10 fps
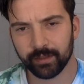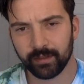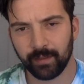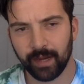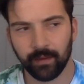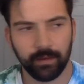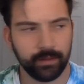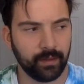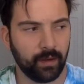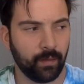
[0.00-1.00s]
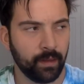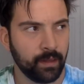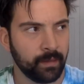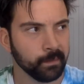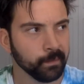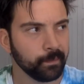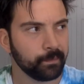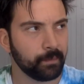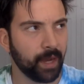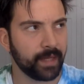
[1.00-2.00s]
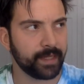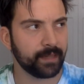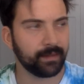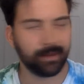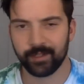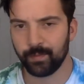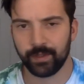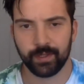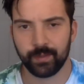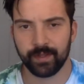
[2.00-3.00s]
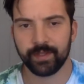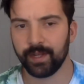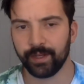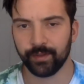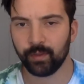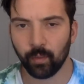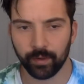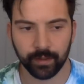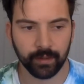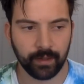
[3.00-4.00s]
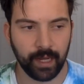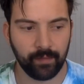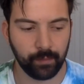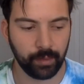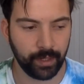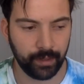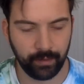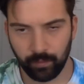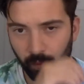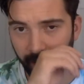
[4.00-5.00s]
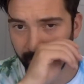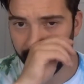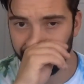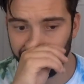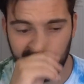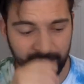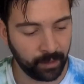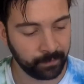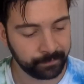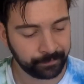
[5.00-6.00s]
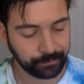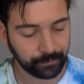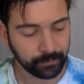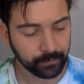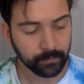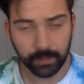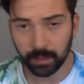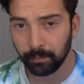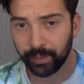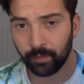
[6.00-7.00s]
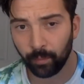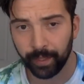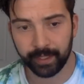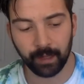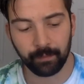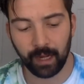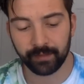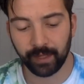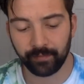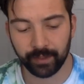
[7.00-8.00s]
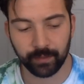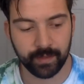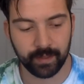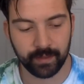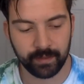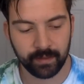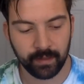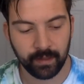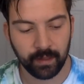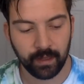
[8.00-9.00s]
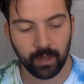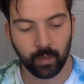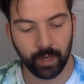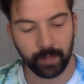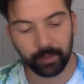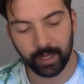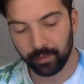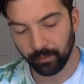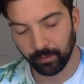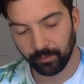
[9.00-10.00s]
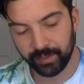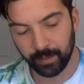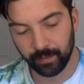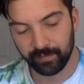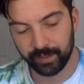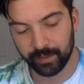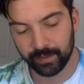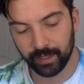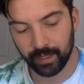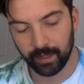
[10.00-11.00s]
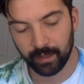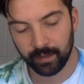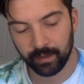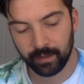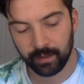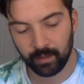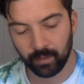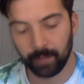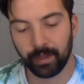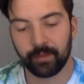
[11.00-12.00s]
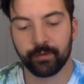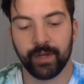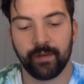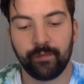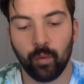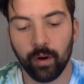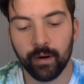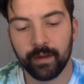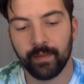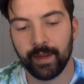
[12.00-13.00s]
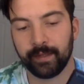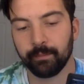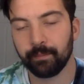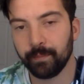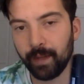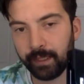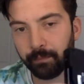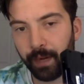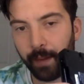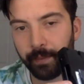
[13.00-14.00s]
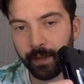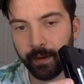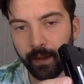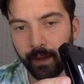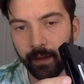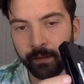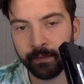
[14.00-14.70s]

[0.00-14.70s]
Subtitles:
somehow, so My DS Lite has just been sitting in the corner. I haven't played it in a while, so pretty cool pickup. I'll definitely use this when I play through some of these. When I play through Gen 4, and then I can pop in a